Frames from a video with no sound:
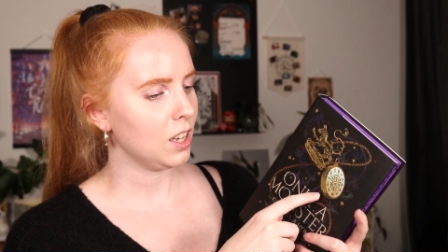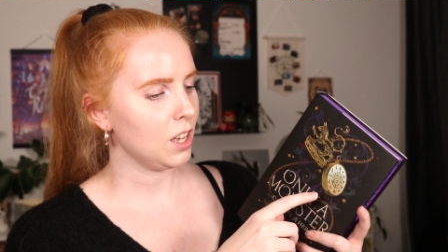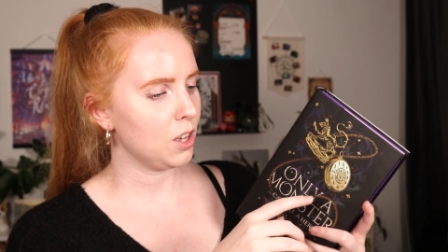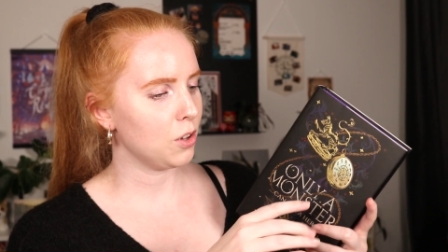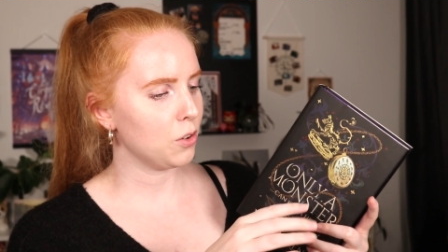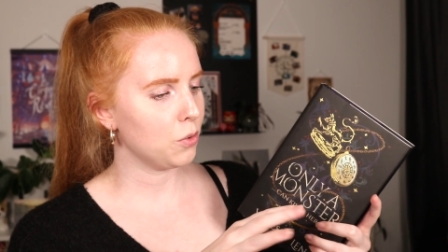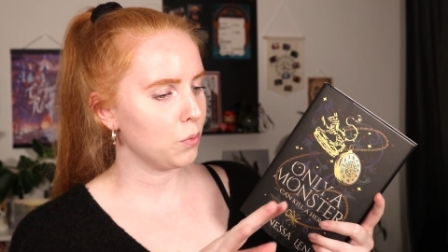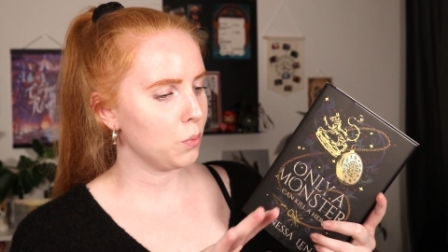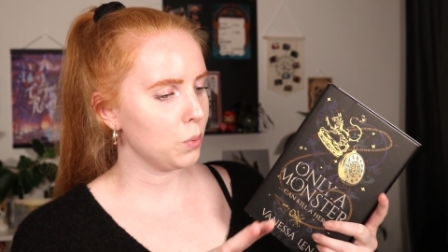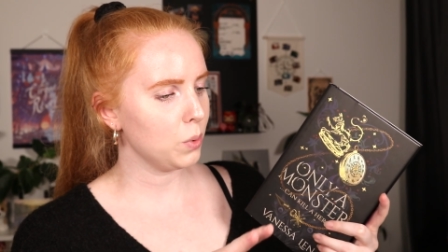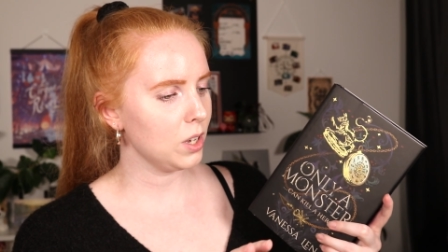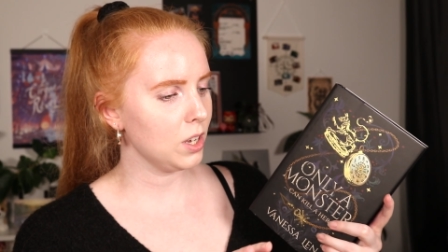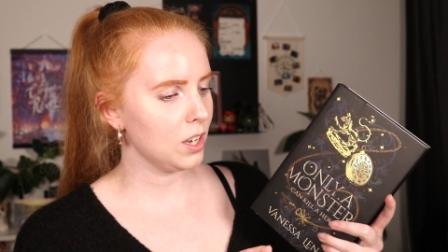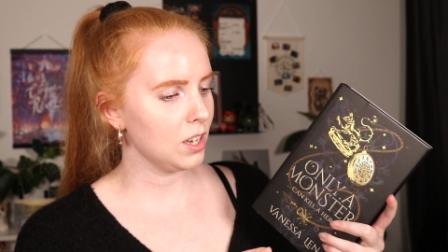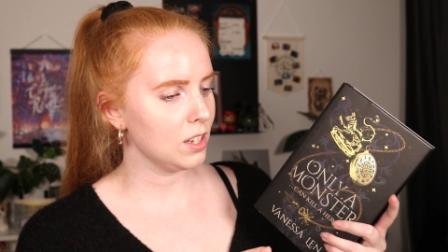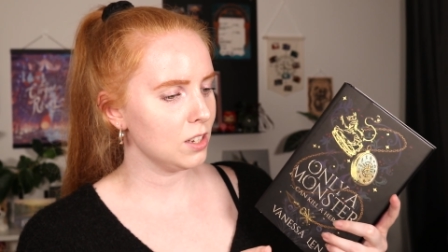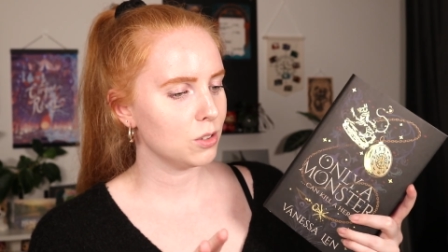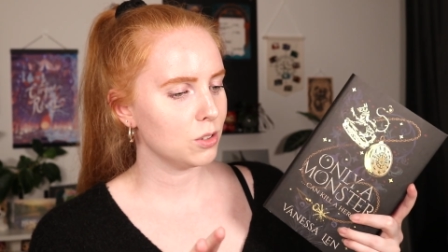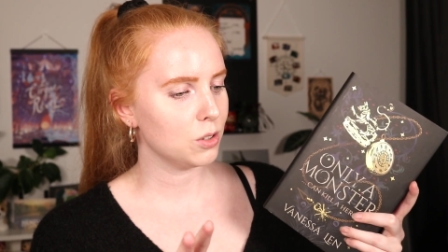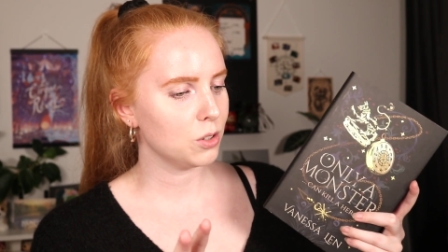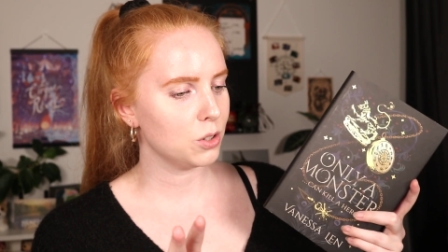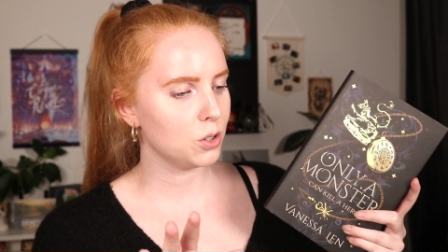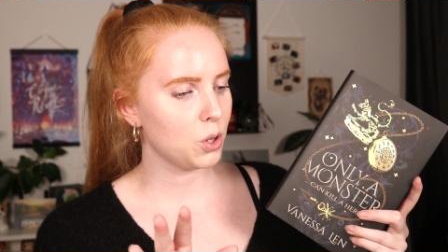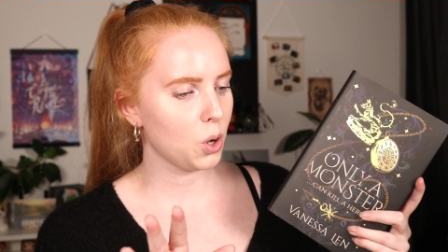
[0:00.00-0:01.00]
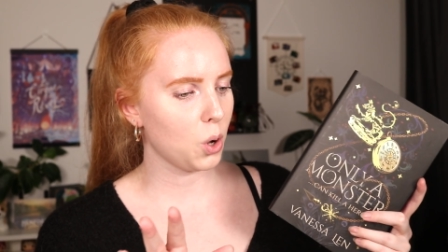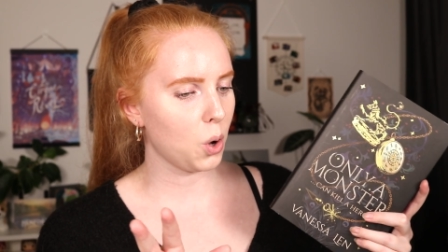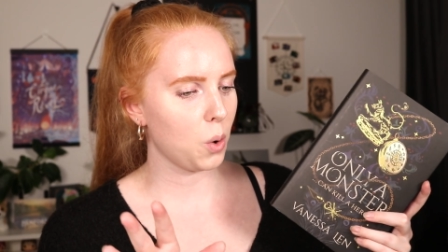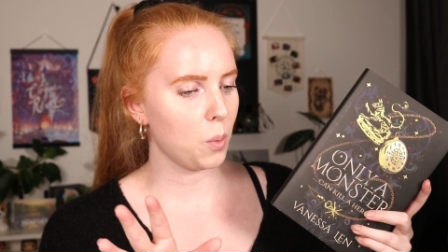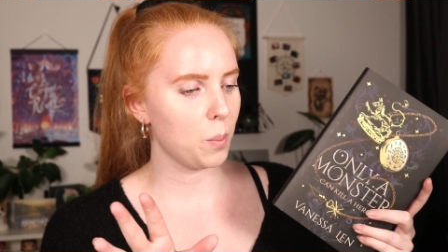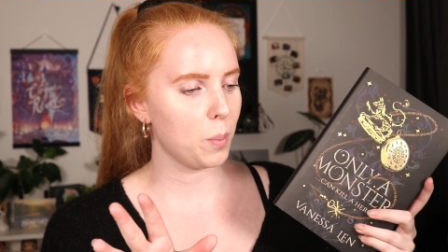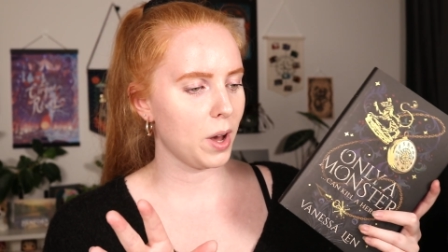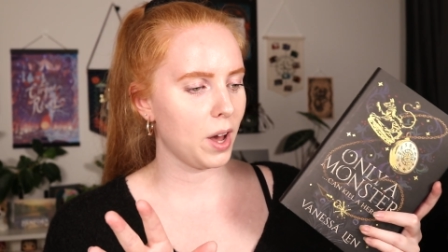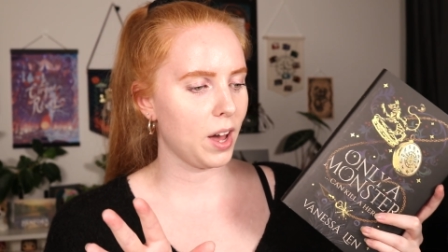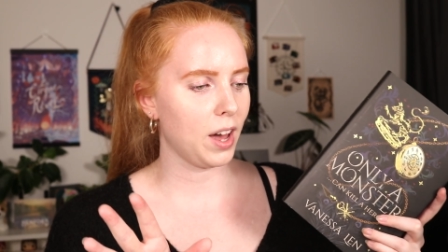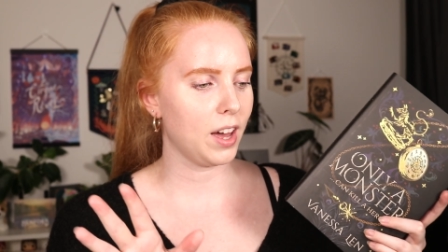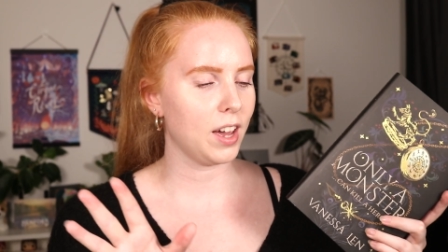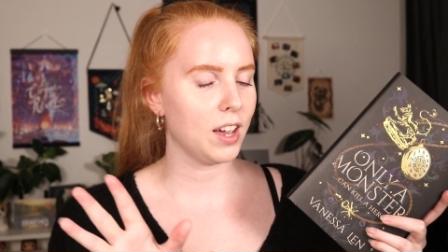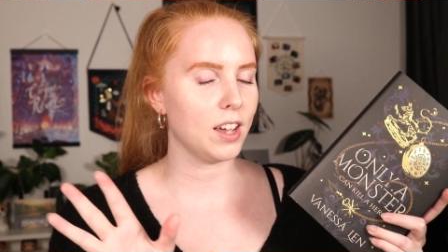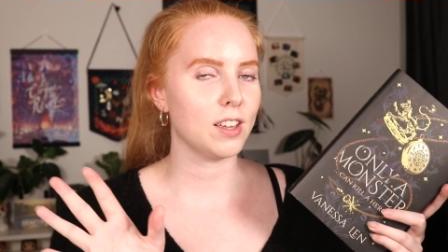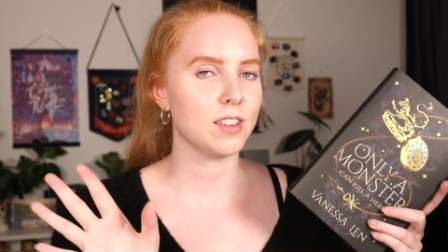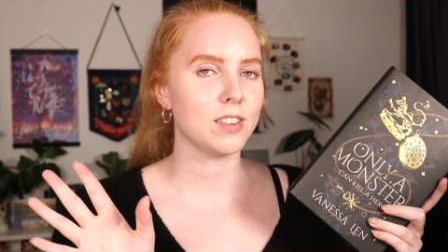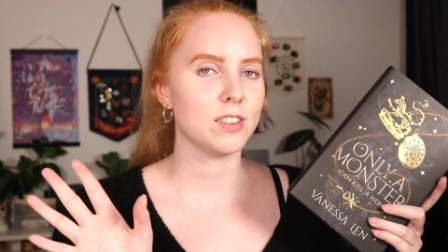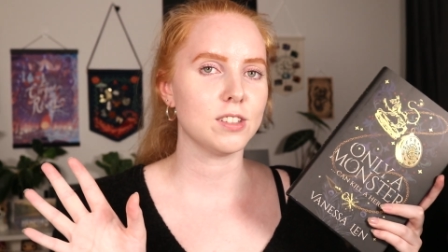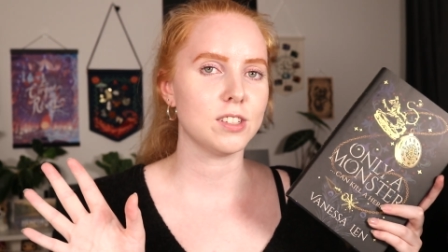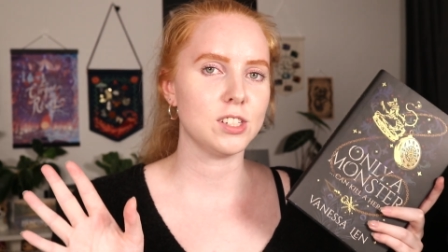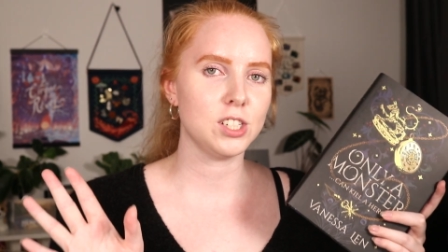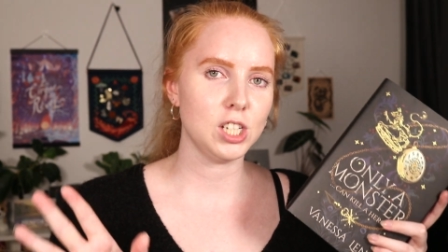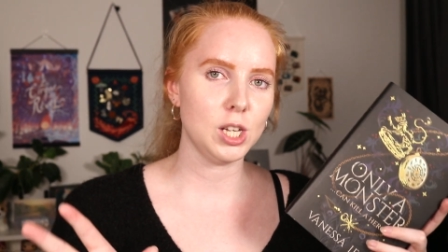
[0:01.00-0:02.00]
if we go by
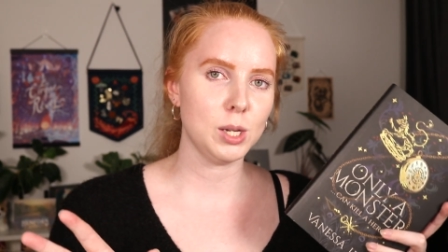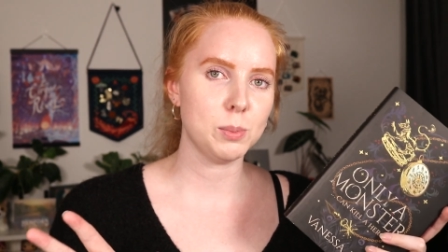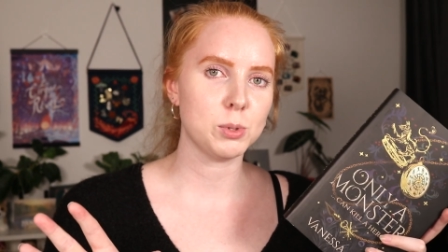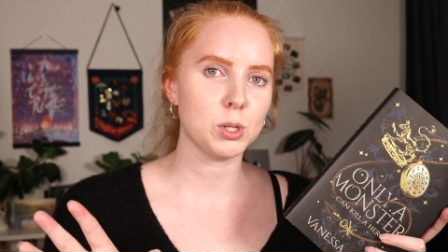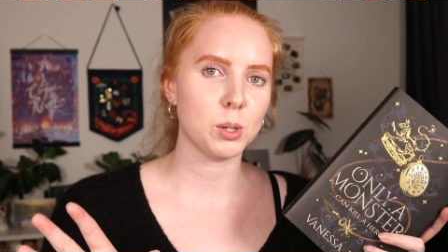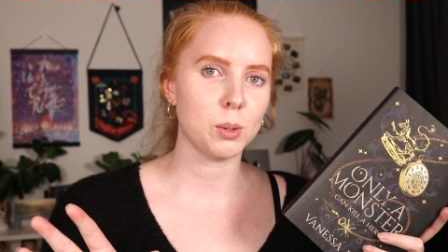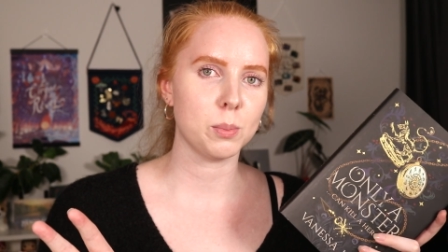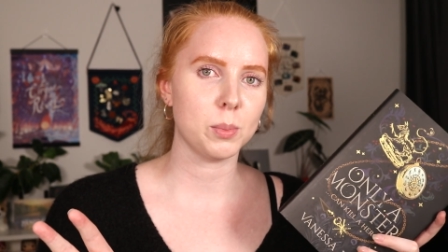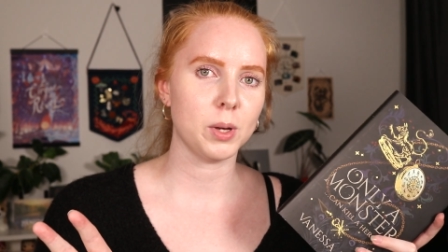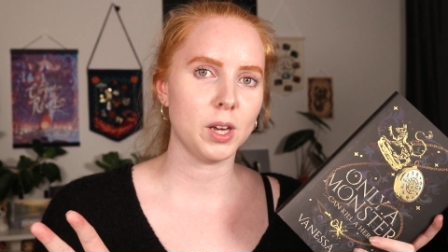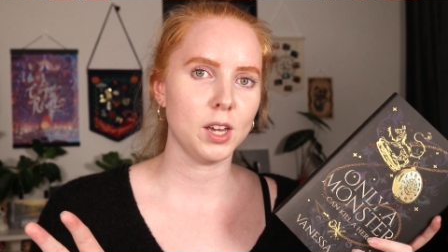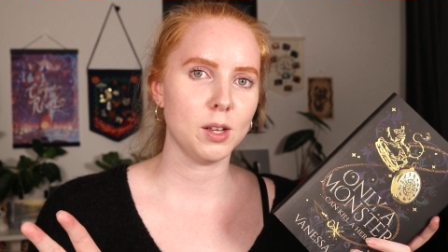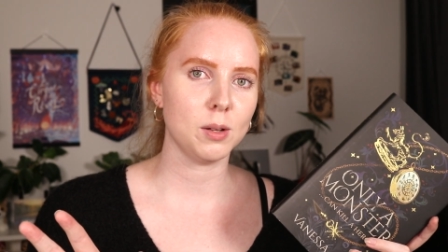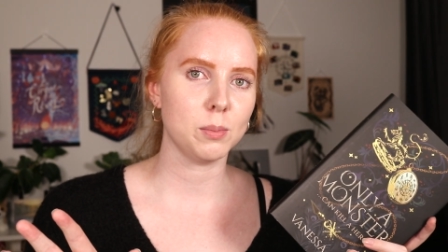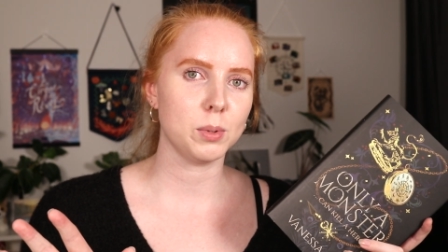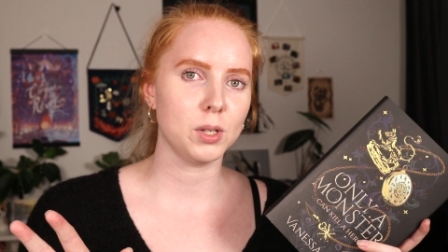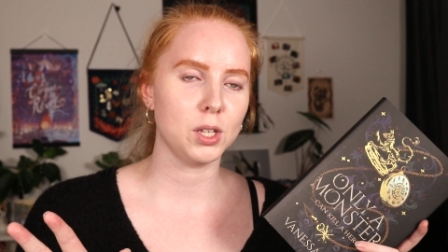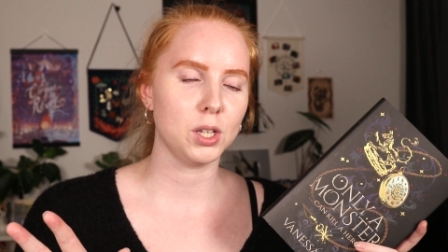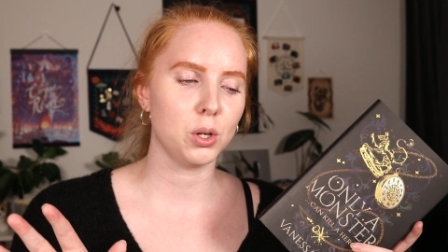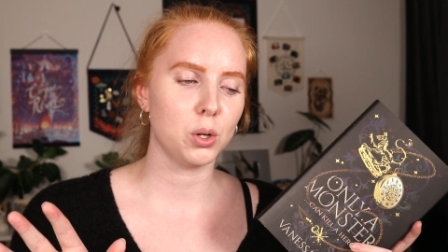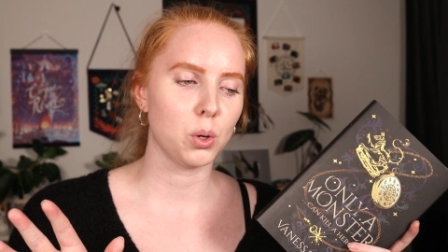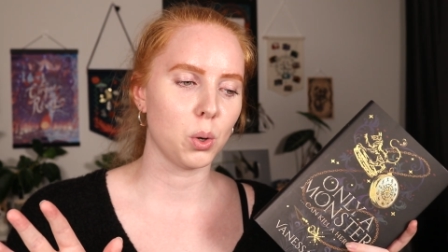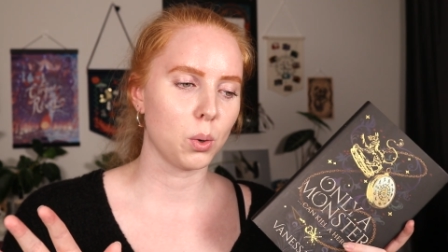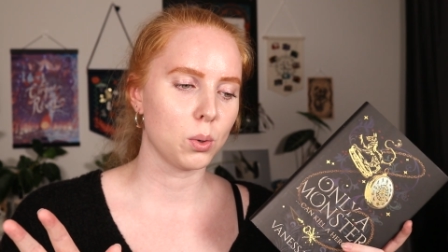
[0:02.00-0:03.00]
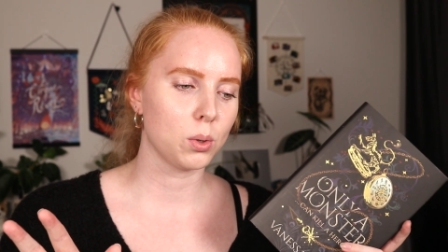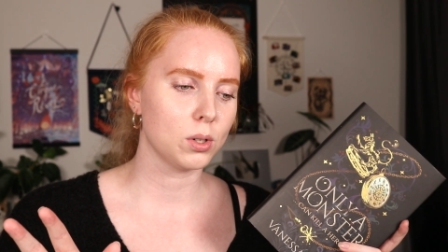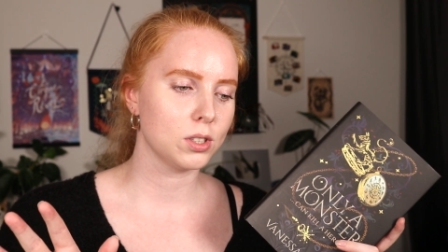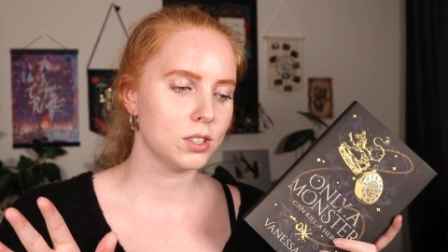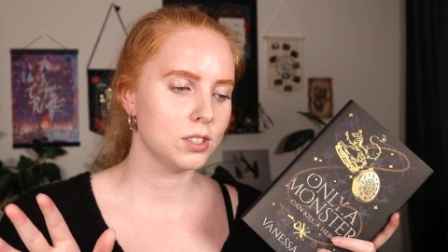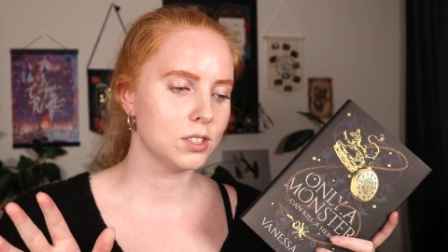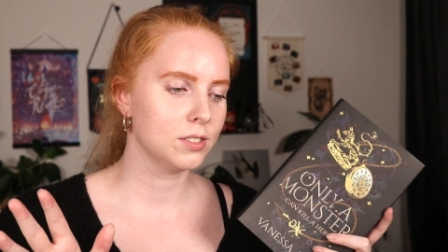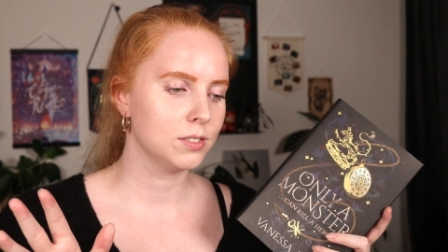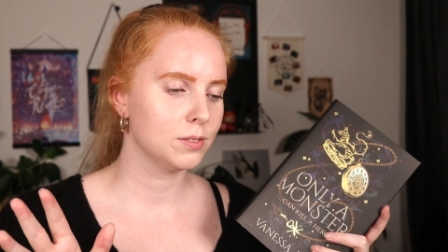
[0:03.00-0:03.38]
deep champagne being gold,